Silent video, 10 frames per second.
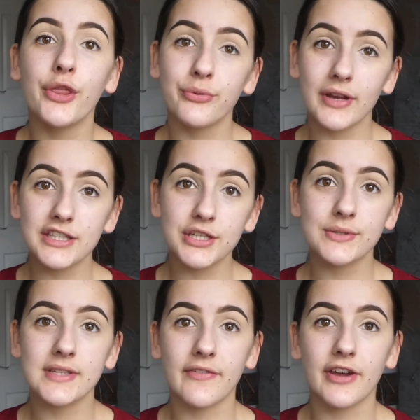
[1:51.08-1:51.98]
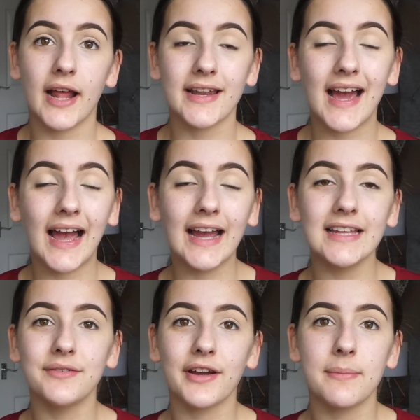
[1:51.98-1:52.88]
327. I'd
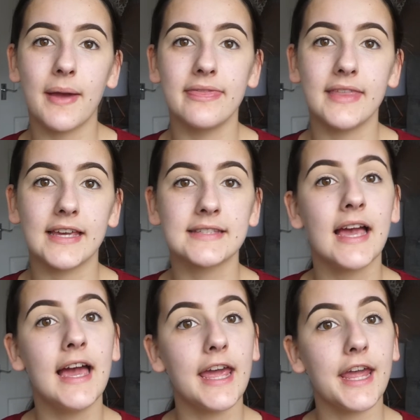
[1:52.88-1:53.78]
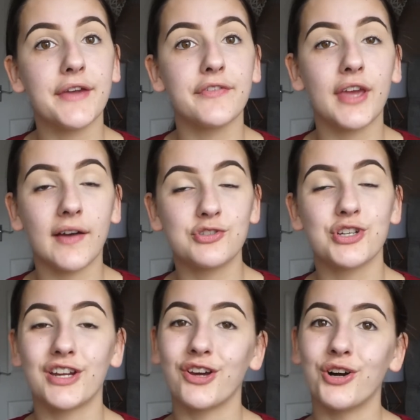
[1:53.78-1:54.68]
highly recommend this if you haven't
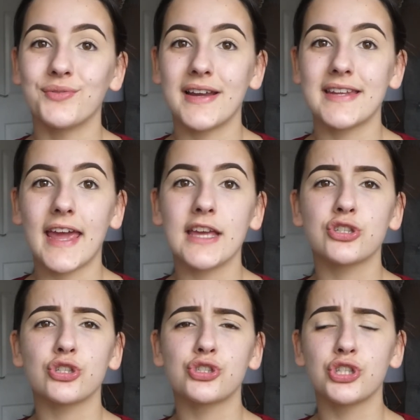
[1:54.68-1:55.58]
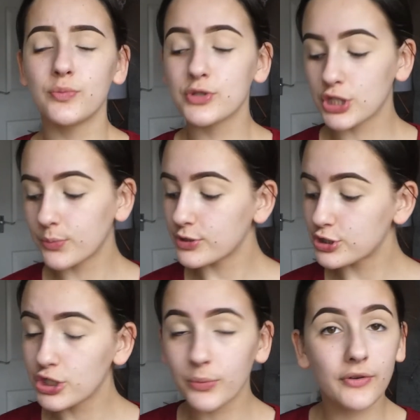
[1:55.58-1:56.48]
tried it already. It's super
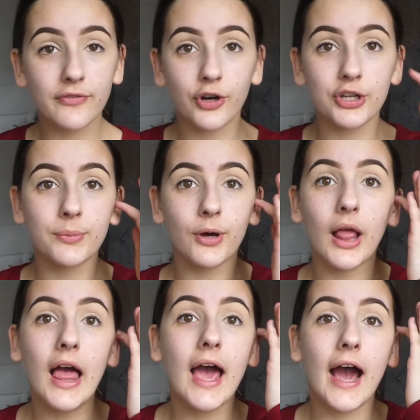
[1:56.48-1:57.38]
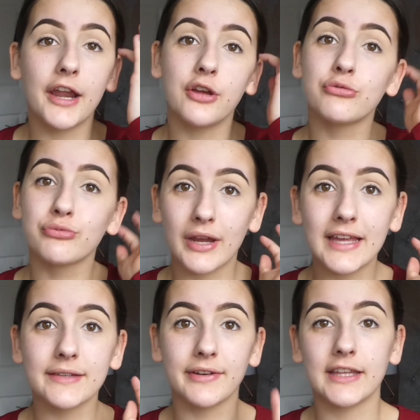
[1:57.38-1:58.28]
affordable and
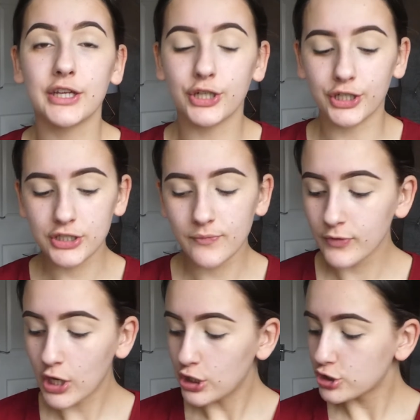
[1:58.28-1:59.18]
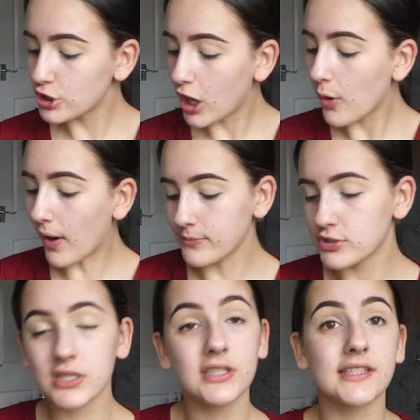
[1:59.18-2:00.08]
really good. So I'm
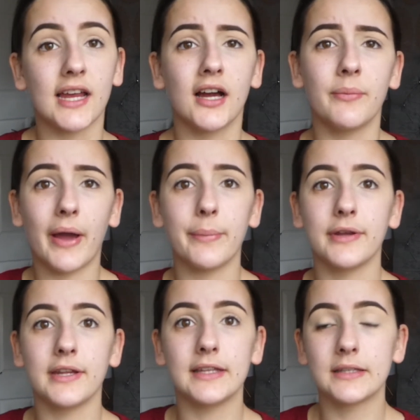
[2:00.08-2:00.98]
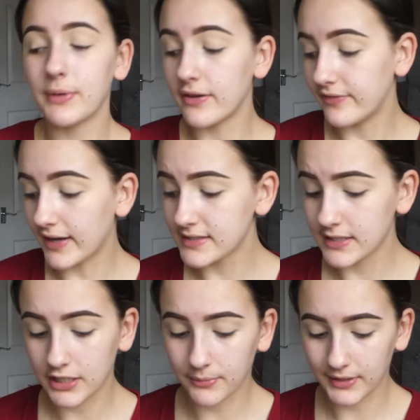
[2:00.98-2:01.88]
just going to start by putting a little bit of
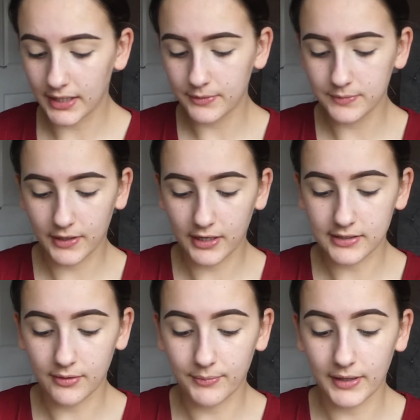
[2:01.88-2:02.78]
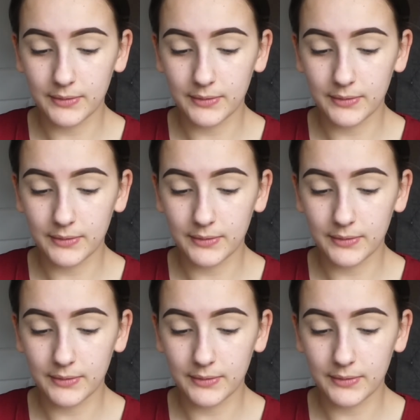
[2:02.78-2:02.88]
Vaseline on my lips because my